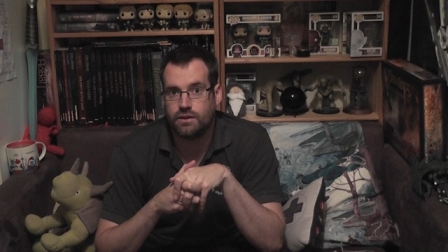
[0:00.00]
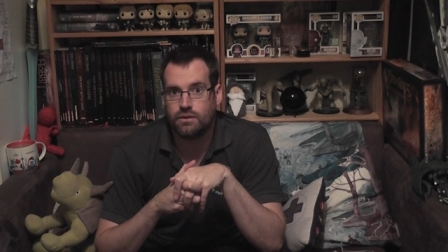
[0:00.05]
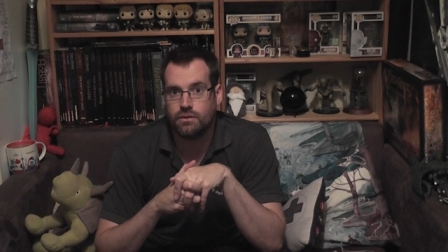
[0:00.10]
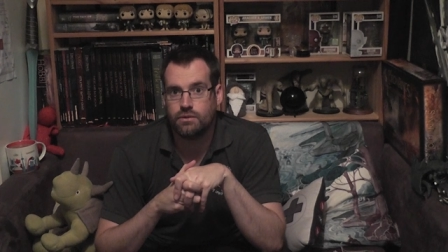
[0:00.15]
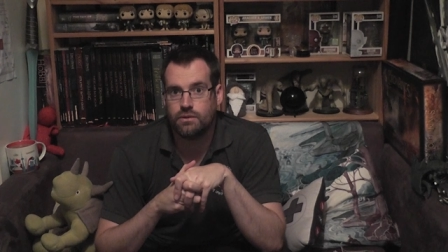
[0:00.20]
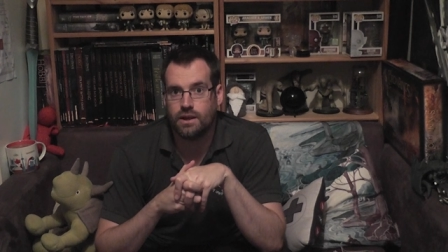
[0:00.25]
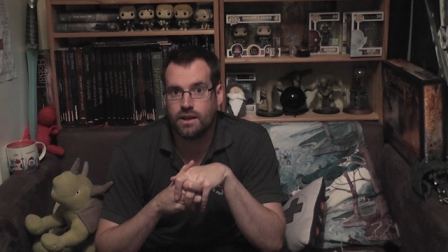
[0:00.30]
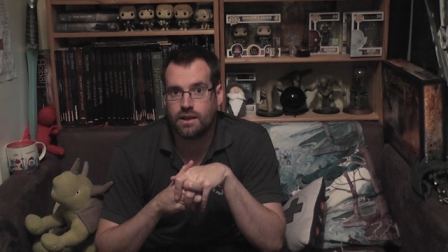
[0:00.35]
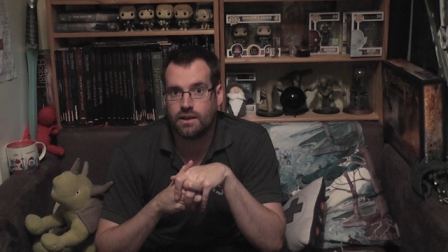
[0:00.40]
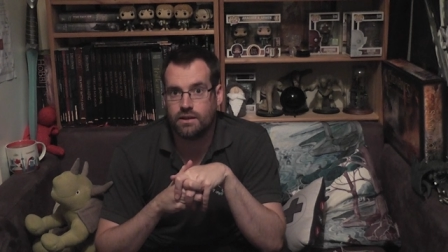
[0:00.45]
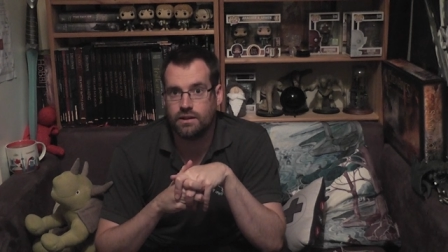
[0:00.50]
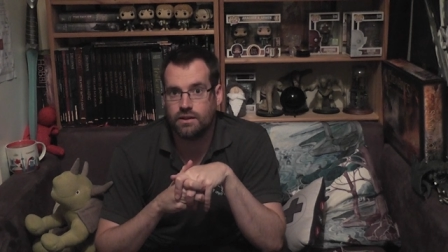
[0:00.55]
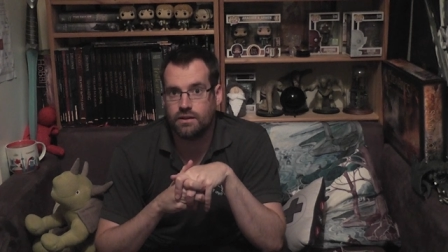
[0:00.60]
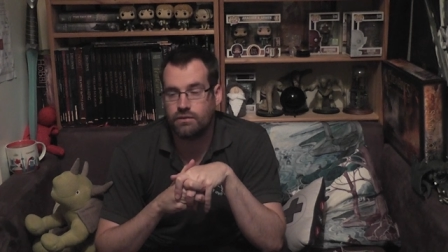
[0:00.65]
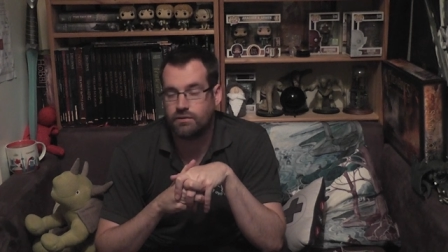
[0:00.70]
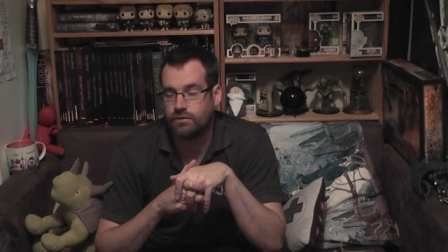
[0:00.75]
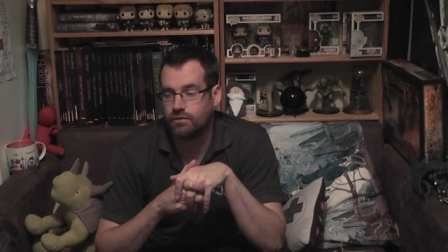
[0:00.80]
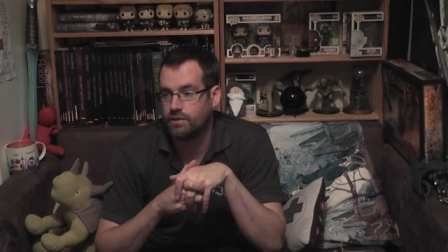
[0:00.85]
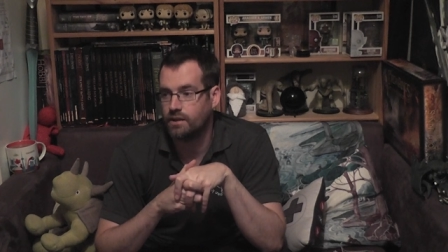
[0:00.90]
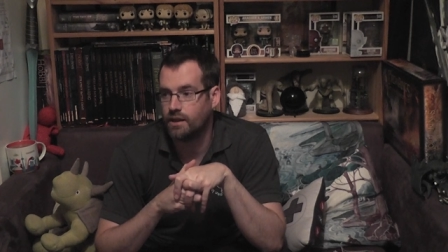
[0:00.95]
you a kind
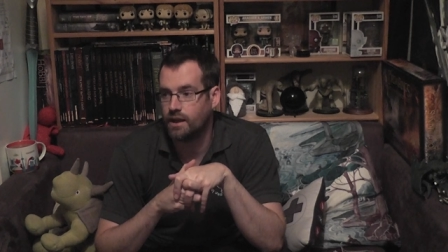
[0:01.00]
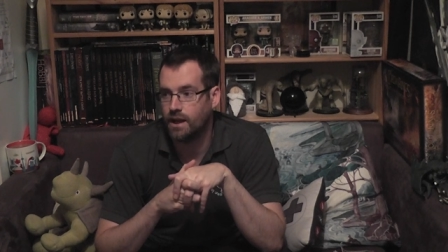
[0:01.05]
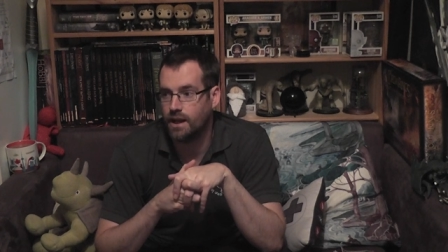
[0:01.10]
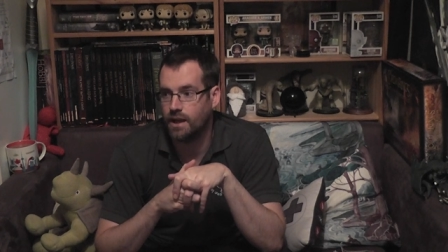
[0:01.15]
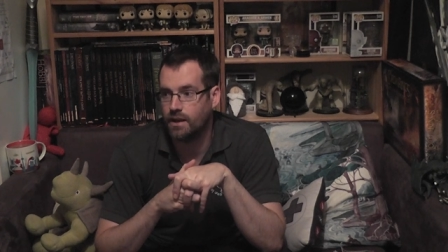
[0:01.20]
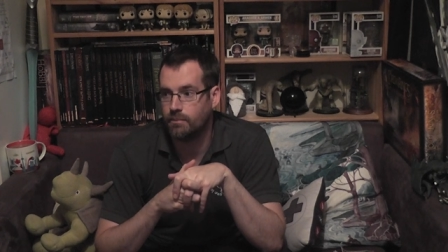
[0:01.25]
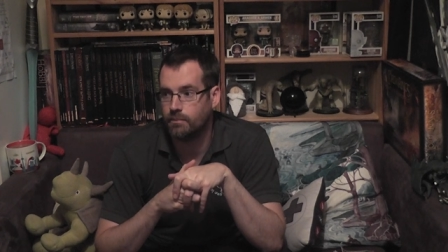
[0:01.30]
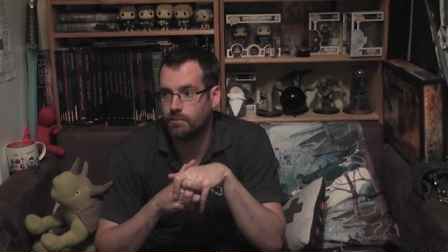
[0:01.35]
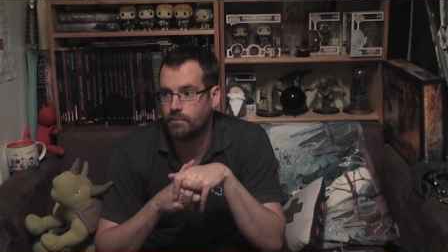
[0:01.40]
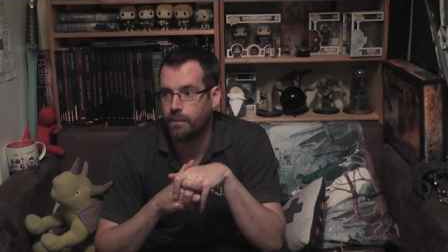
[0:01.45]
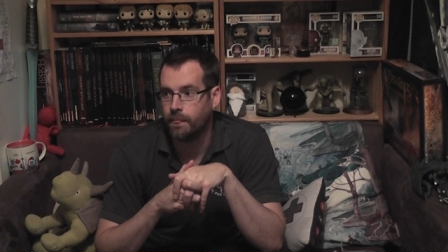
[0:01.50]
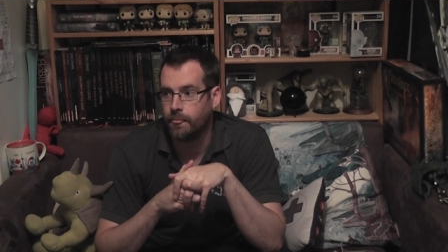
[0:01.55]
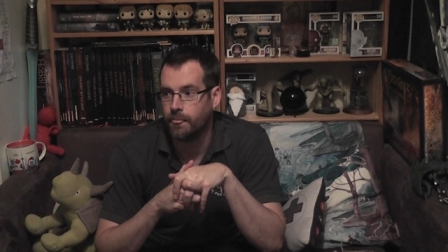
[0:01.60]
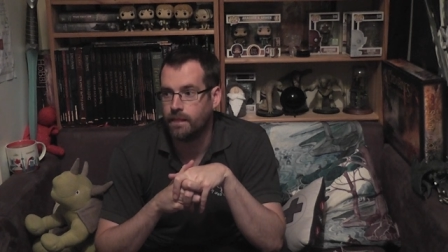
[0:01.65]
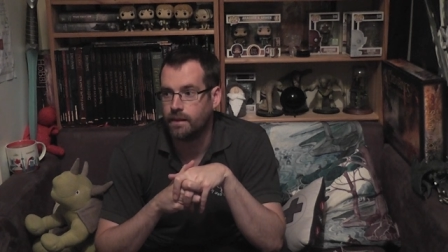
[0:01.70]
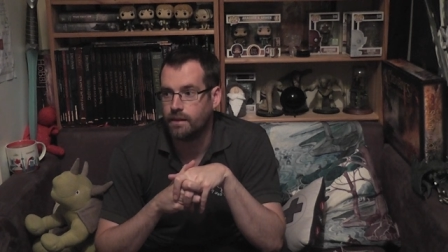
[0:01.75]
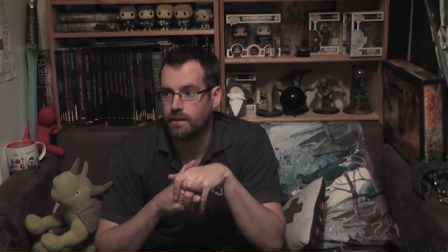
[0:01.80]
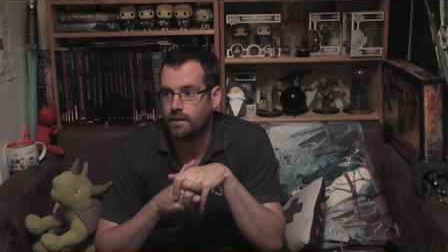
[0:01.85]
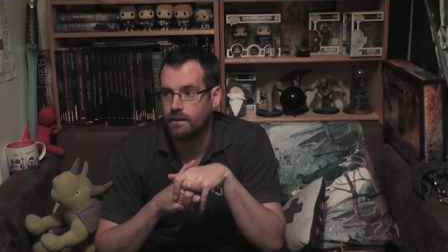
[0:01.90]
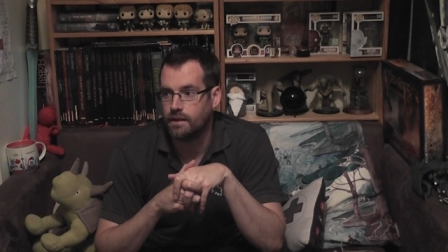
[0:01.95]
of um,
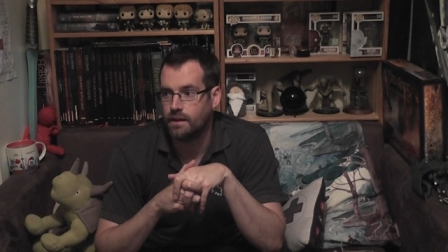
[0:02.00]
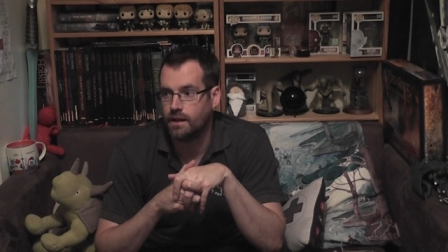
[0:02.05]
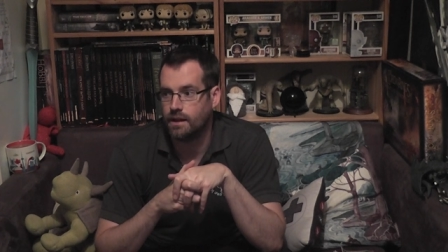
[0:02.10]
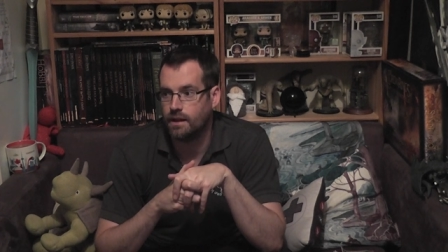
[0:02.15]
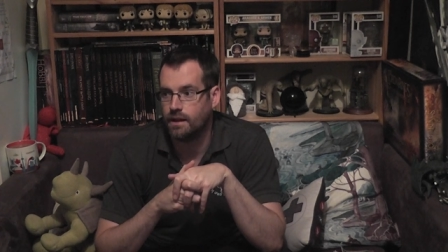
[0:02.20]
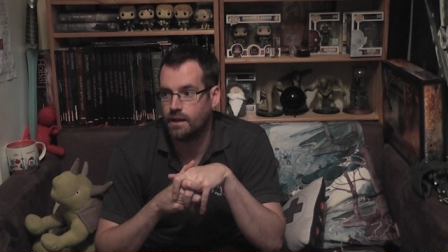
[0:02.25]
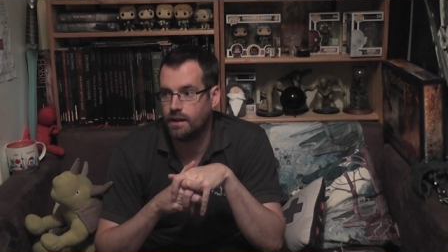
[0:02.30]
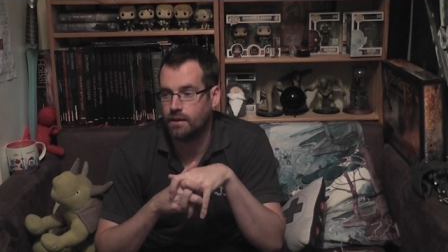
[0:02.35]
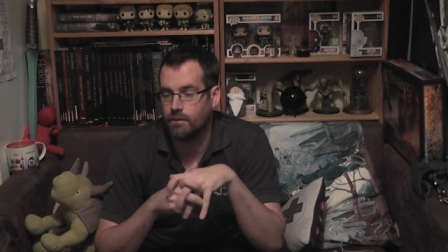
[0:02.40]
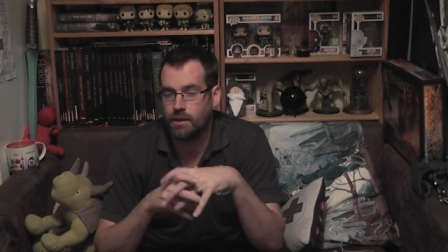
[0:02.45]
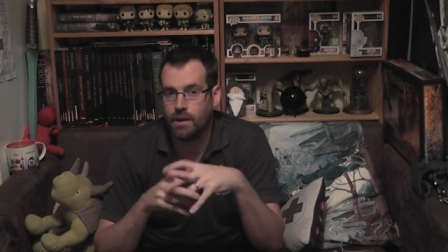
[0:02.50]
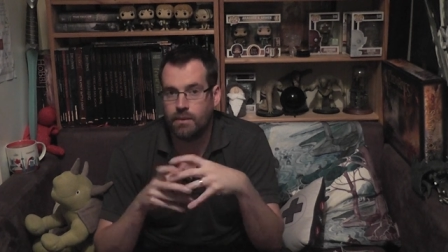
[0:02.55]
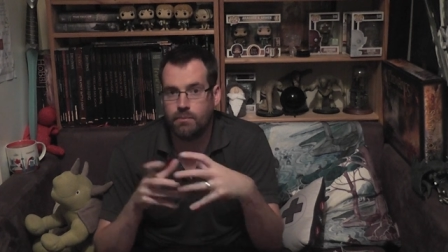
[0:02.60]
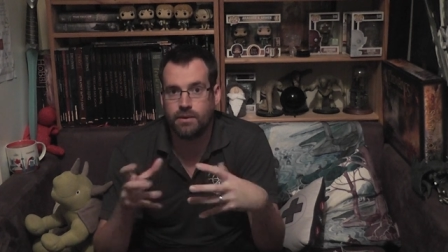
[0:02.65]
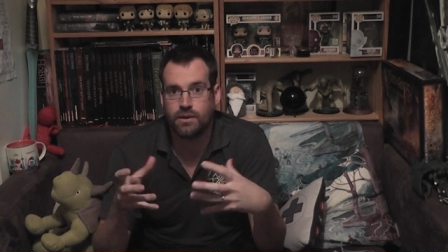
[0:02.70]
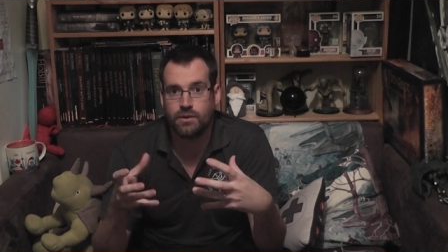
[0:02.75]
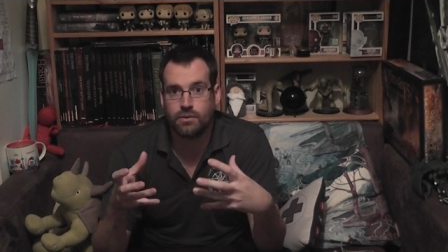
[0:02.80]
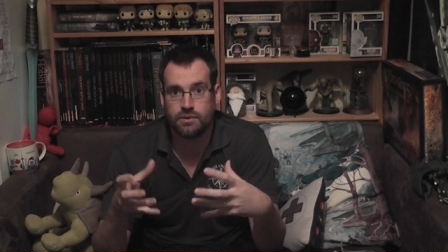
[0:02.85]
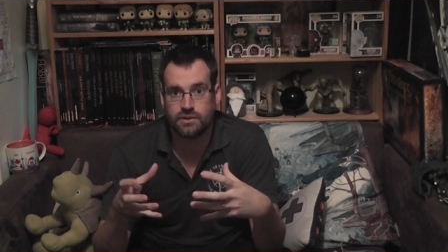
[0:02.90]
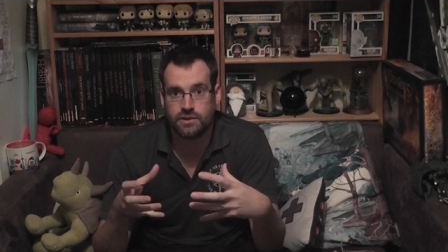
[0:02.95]
a, a,
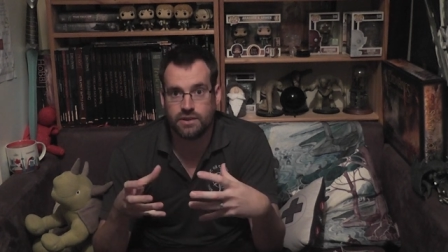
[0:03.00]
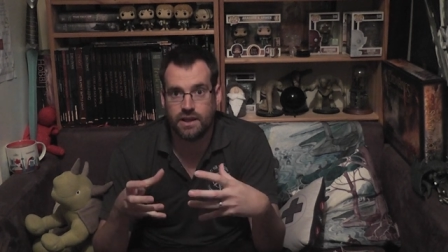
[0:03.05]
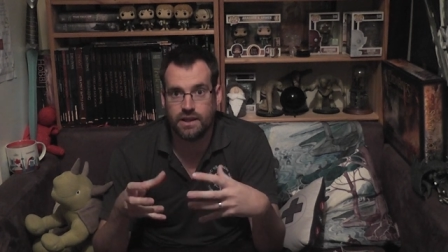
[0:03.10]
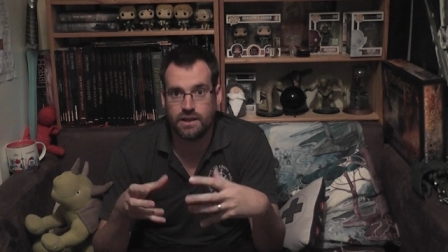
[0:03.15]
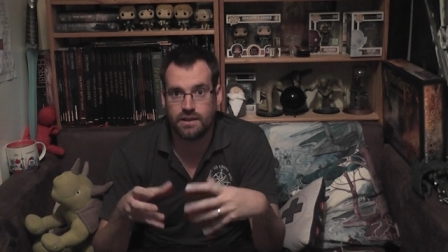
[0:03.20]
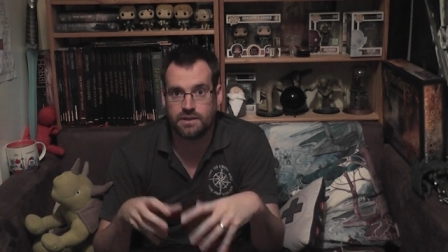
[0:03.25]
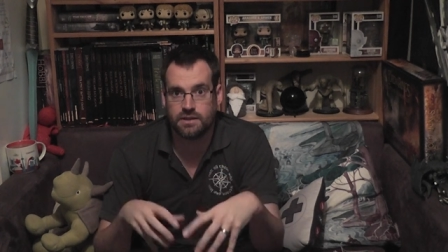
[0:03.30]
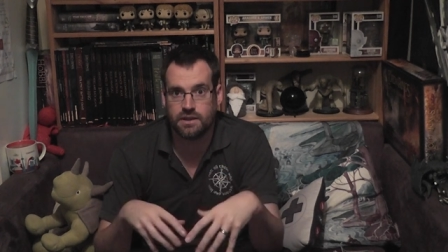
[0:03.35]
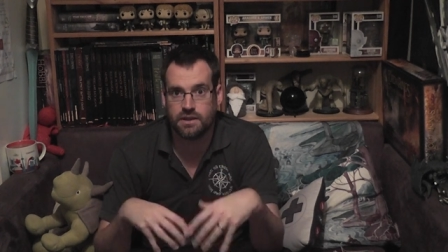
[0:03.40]
middle stage.